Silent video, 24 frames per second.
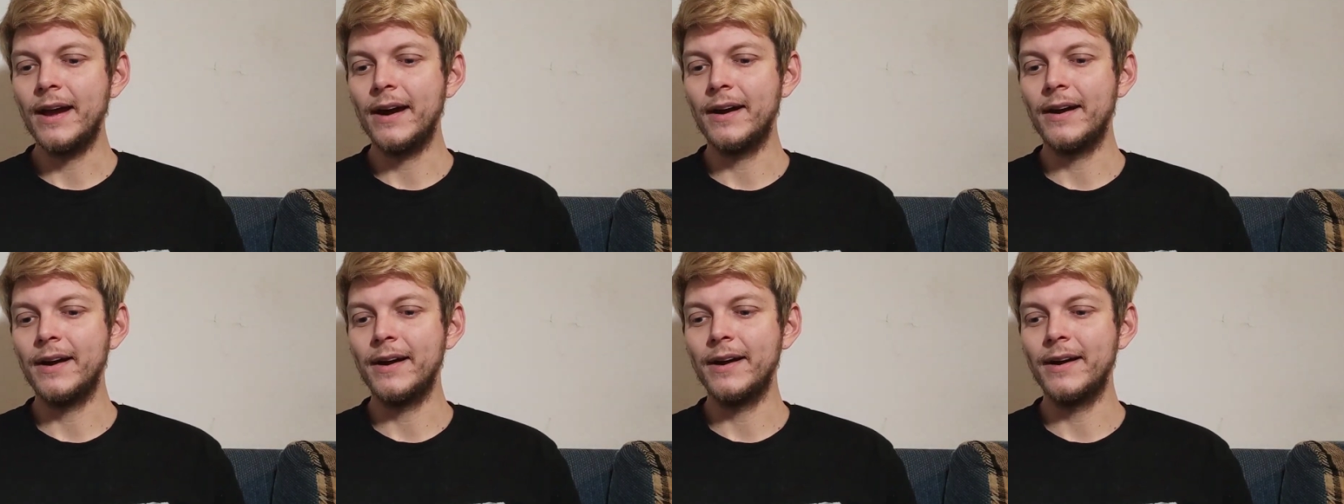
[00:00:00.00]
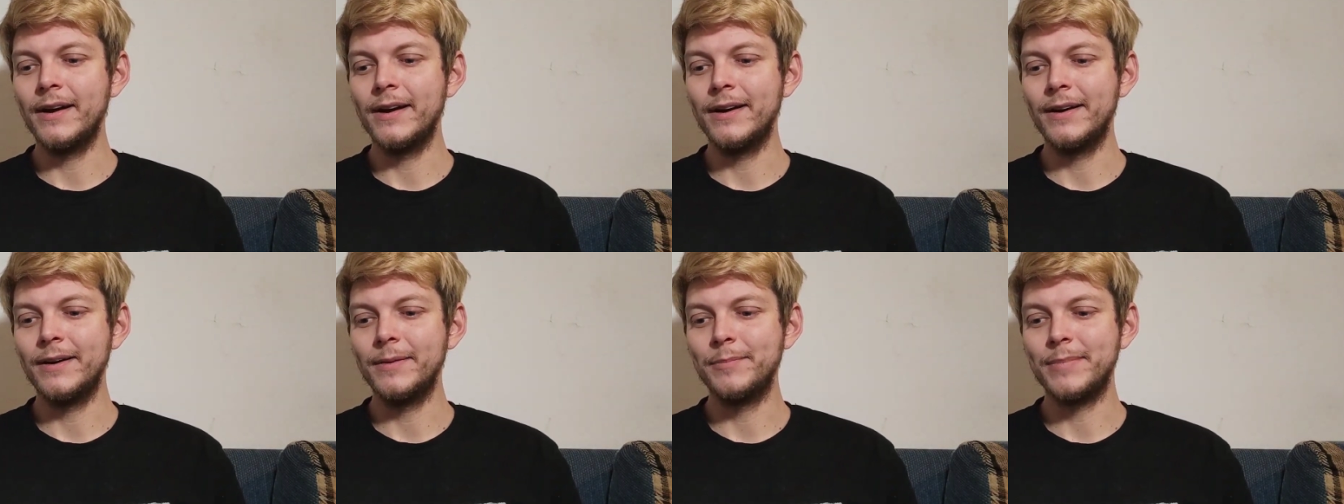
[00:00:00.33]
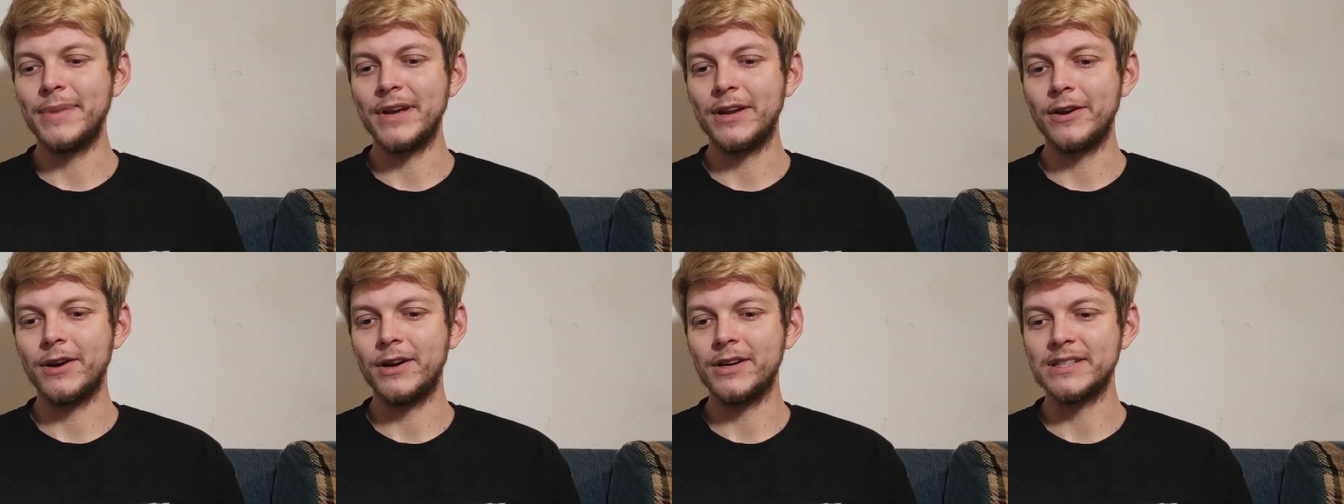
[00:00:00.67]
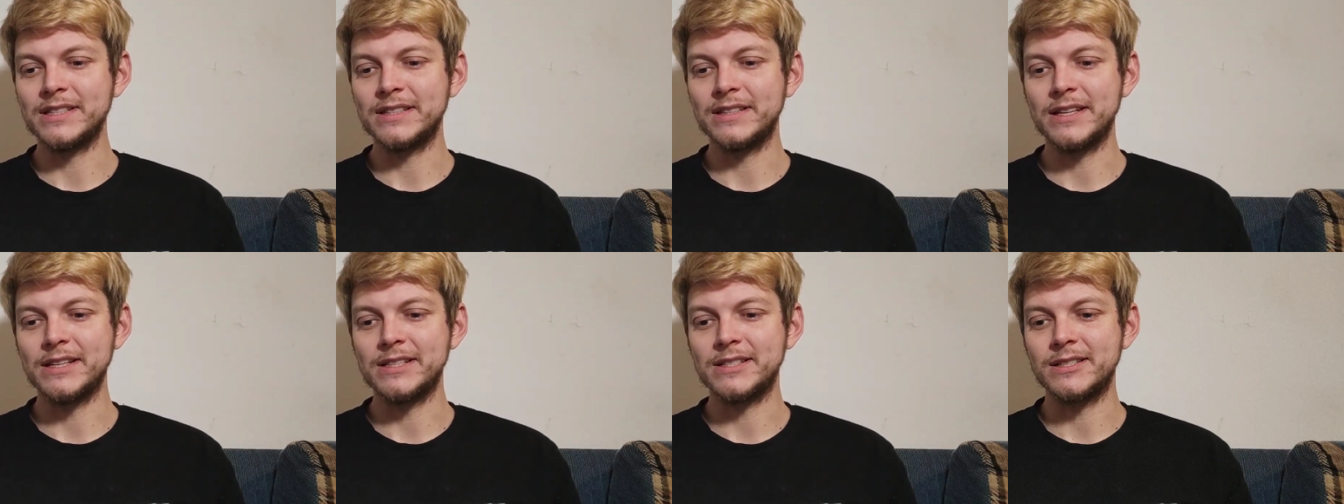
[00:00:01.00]
uh,
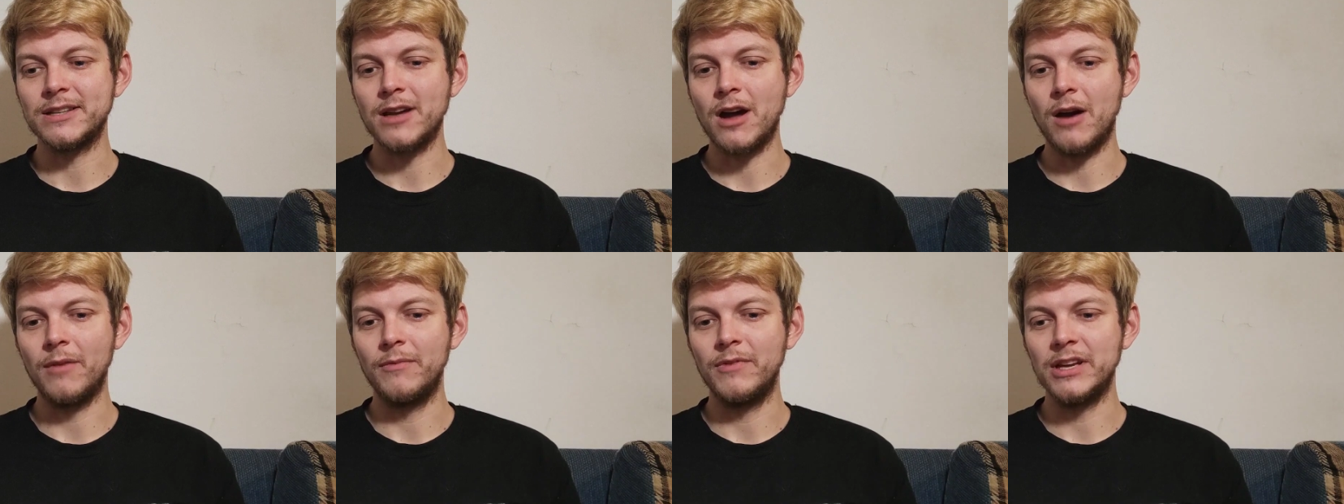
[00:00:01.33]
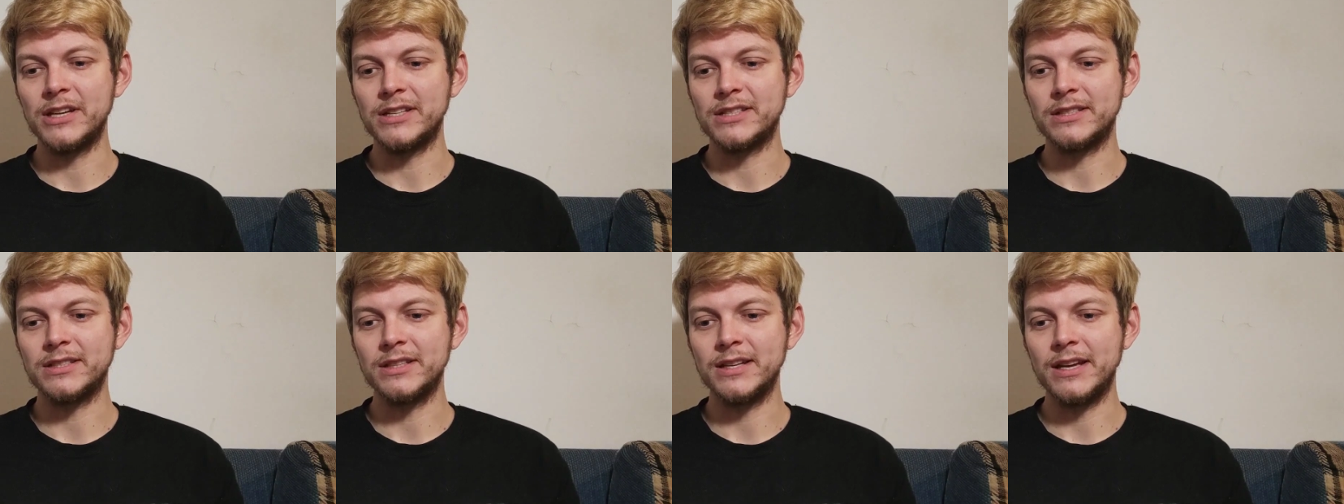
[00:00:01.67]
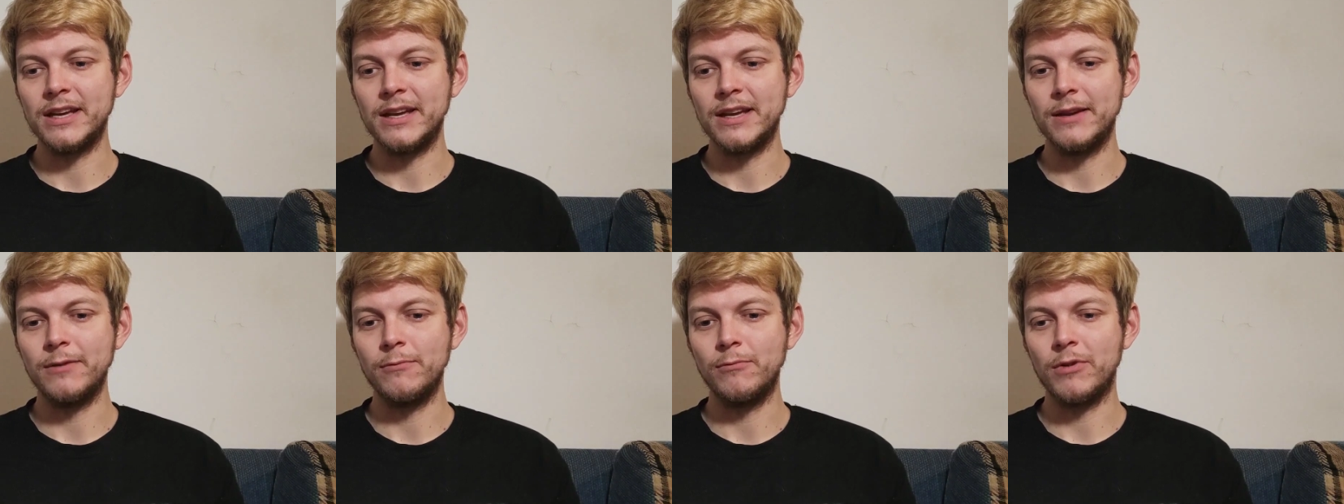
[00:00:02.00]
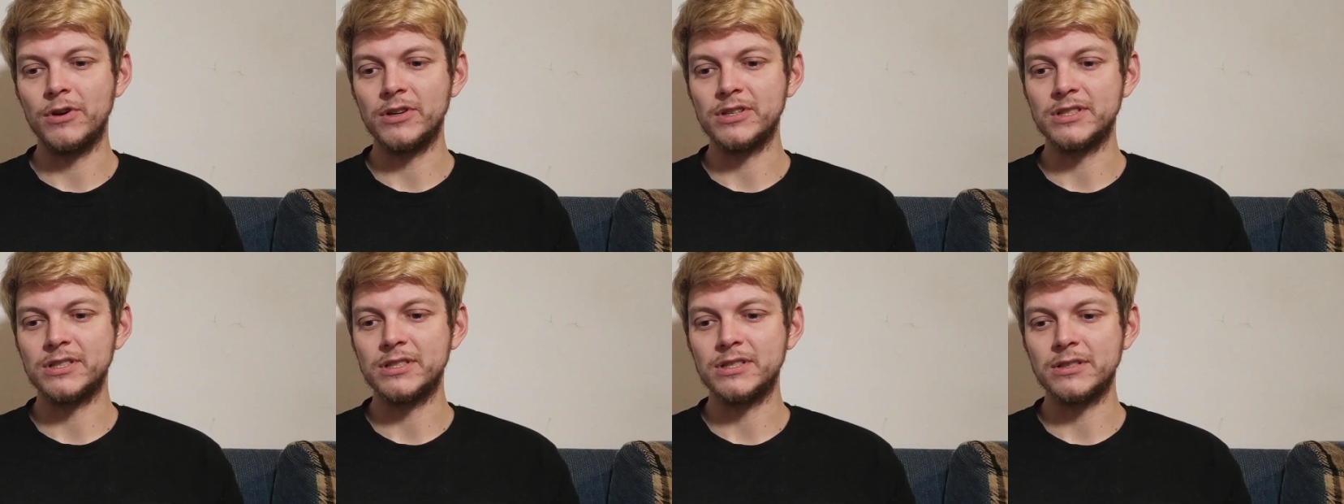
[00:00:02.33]
because this obviously
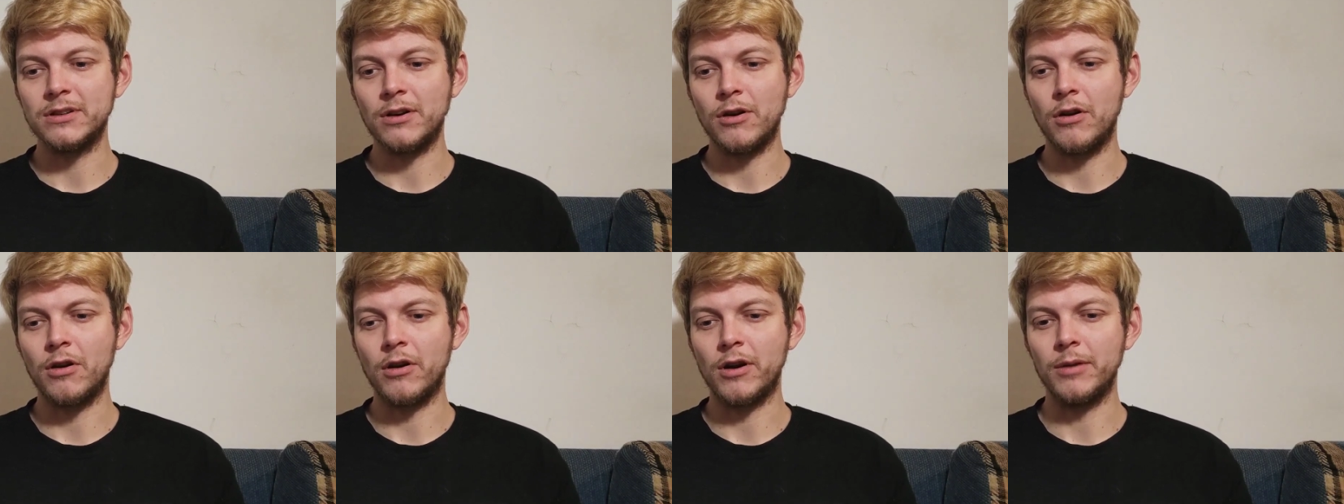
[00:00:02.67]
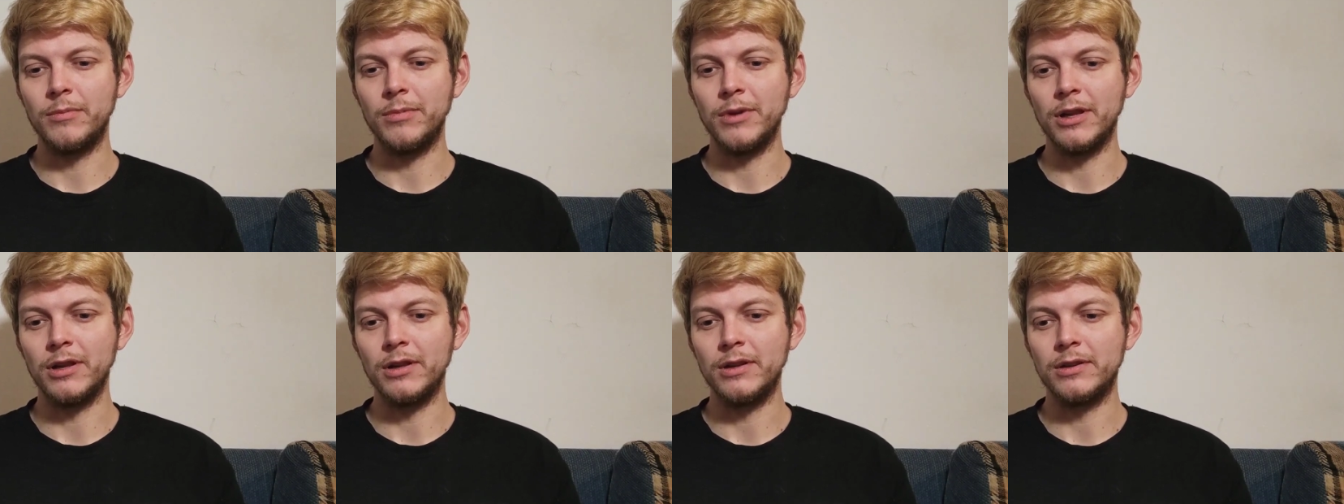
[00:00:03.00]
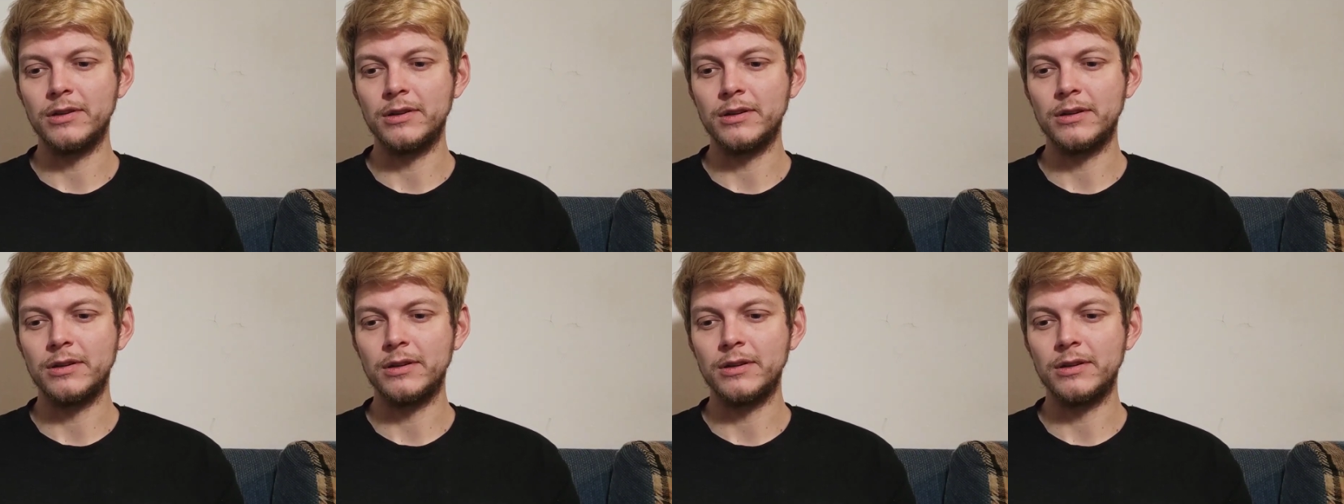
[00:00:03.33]
was horrible.